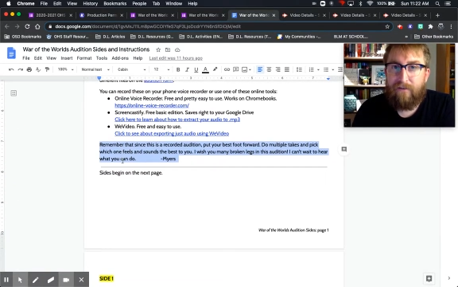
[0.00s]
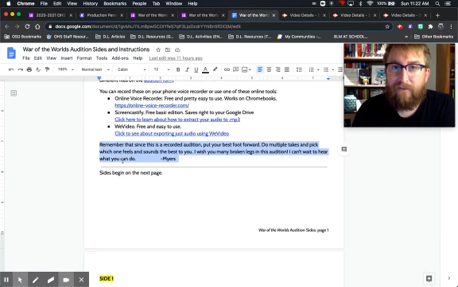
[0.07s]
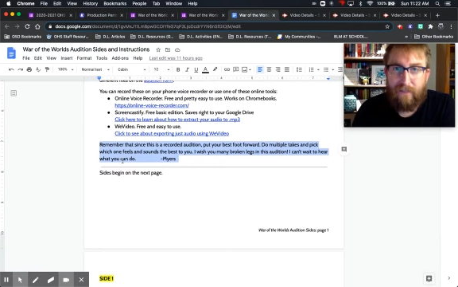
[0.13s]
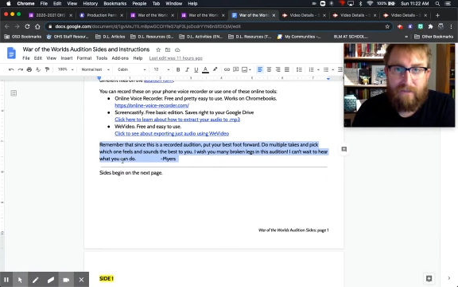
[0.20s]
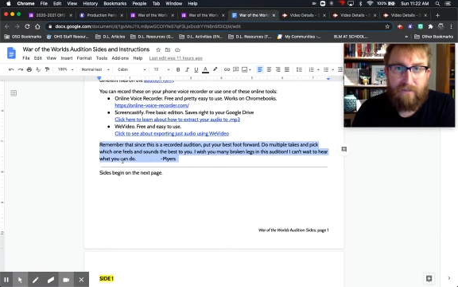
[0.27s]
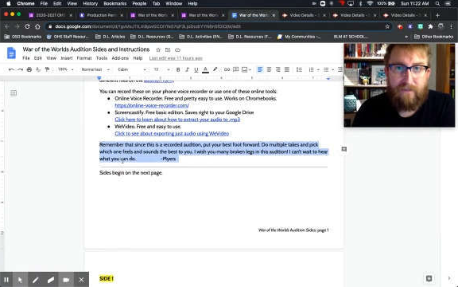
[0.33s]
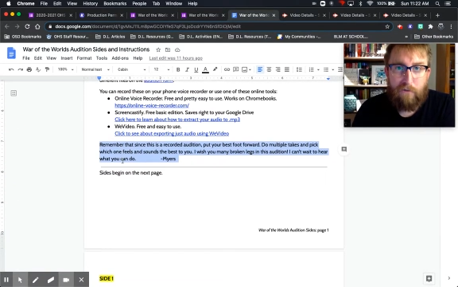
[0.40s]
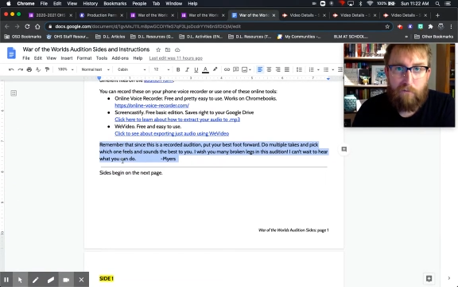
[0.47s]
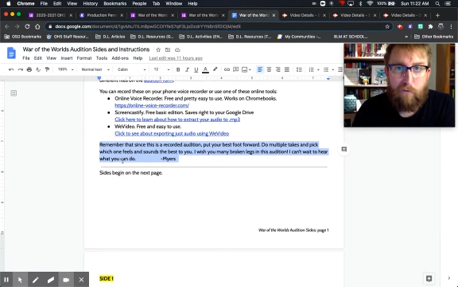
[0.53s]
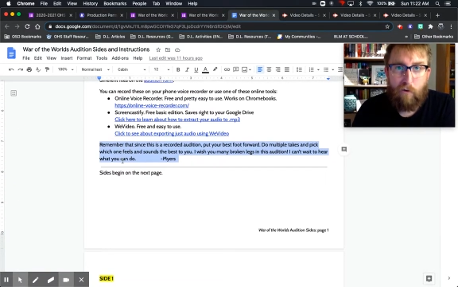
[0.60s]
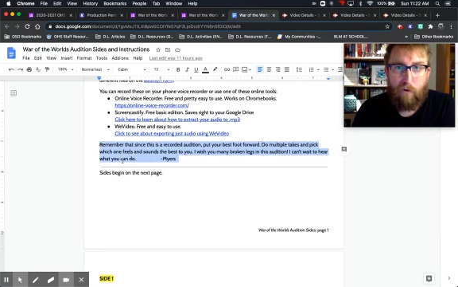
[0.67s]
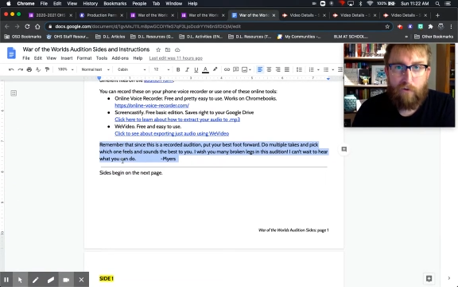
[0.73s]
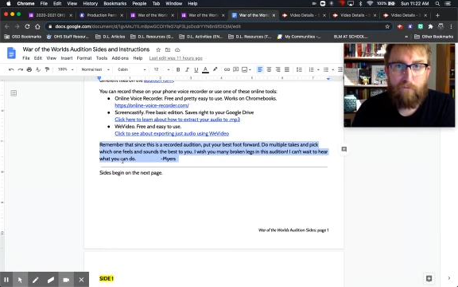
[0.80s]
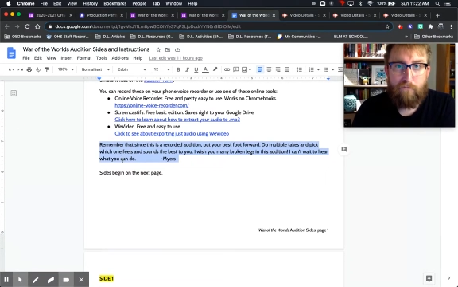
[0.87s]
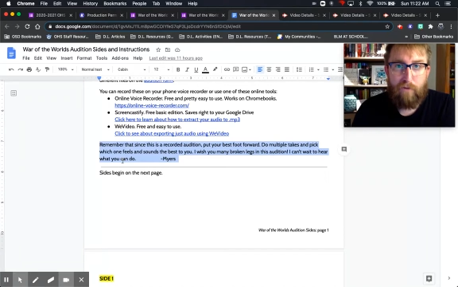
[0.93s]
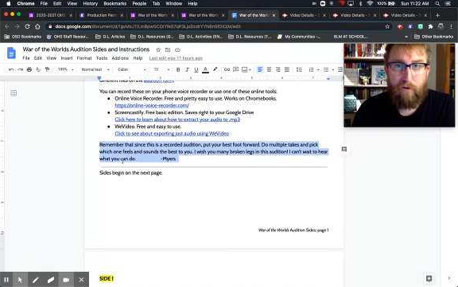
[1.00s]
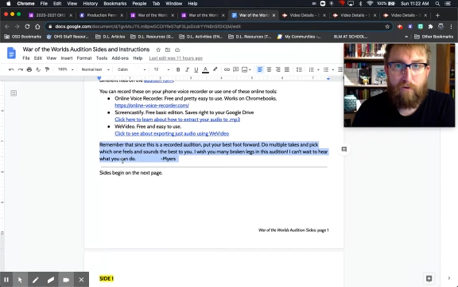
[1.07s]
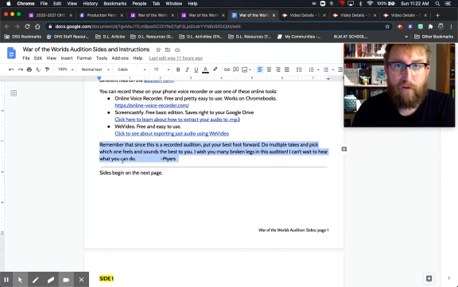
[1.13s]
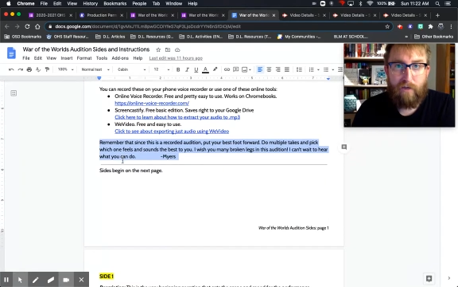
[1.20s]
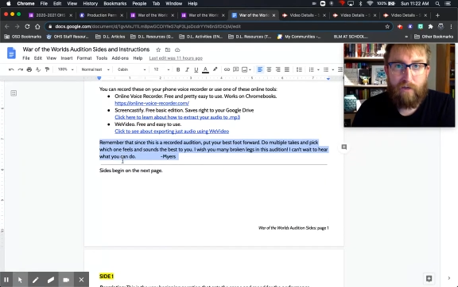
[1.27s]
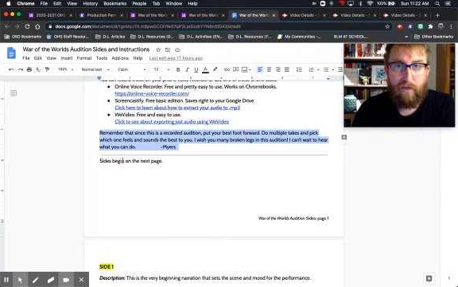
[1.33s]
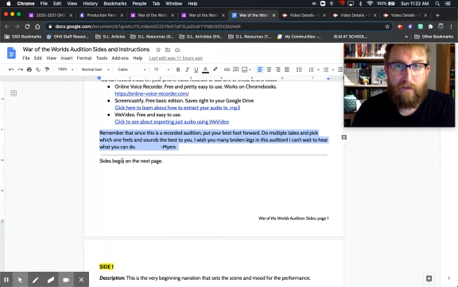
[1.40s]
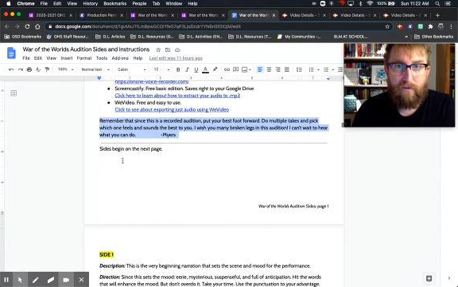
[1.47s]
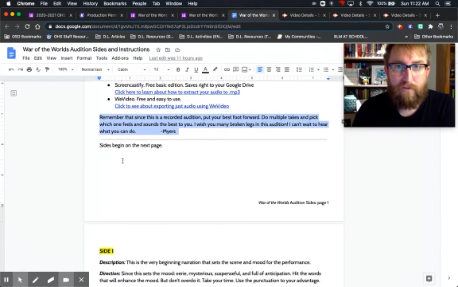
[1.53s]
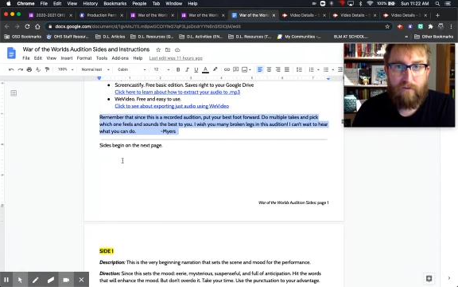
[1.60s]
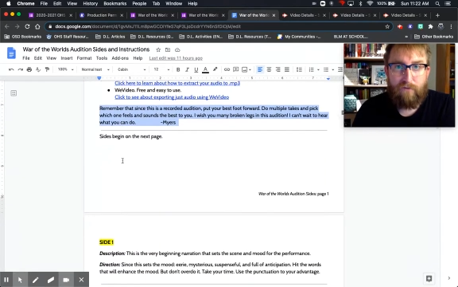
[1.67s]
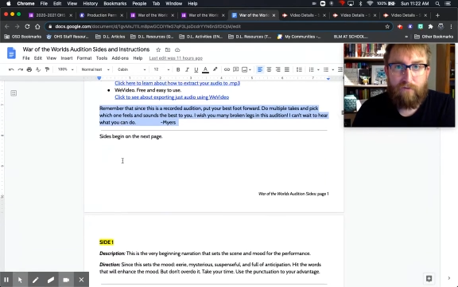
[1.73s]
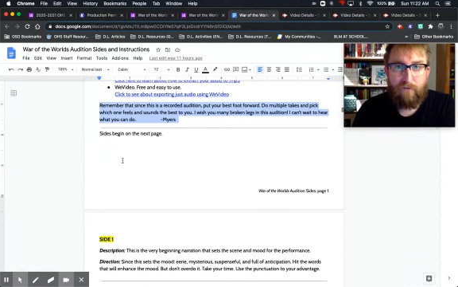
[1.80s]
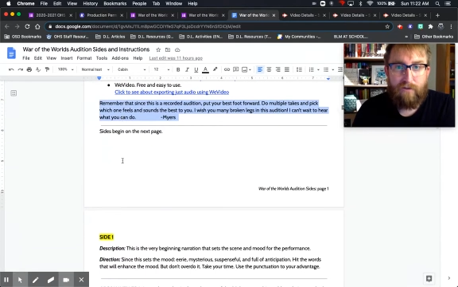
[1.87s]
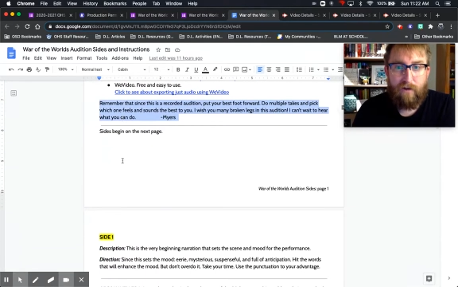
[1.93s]
That's an important bonus for
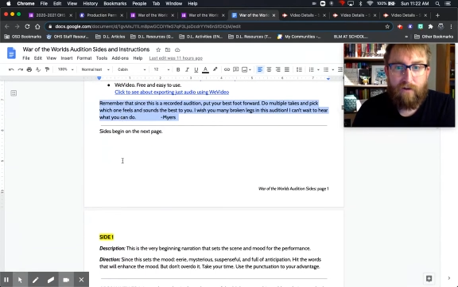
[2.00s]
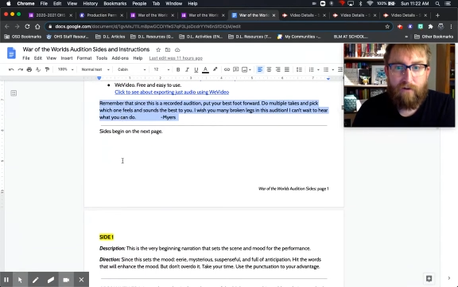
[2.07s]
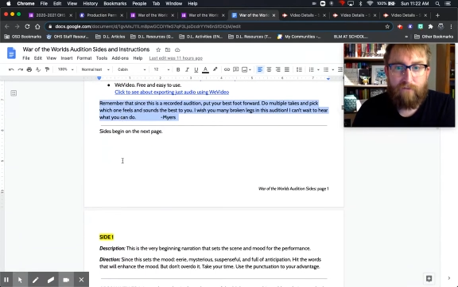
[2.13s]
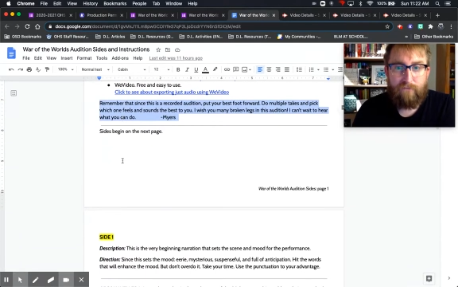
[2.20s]
this year.